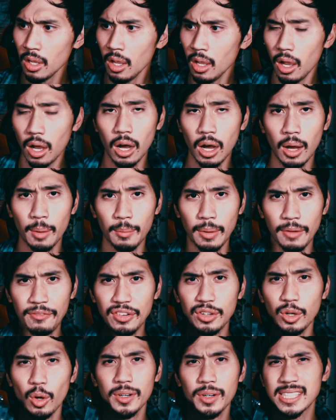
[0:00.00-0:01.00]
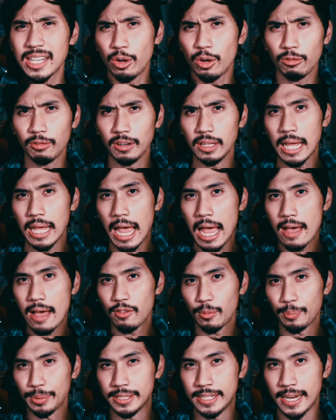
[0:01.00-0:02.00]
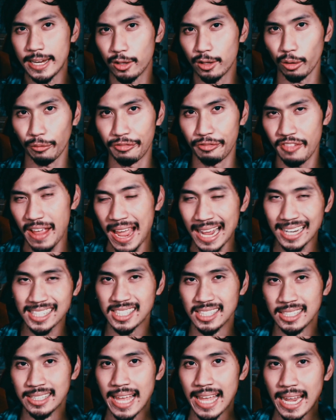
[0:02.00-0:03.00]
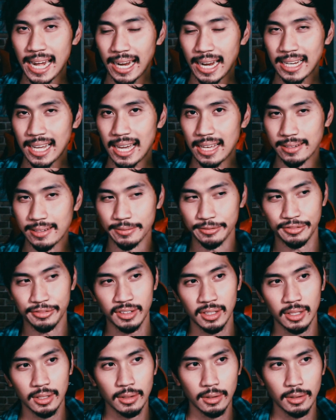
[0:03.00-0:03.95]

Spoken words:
If you notice, I don't really have a particular faction that I kind of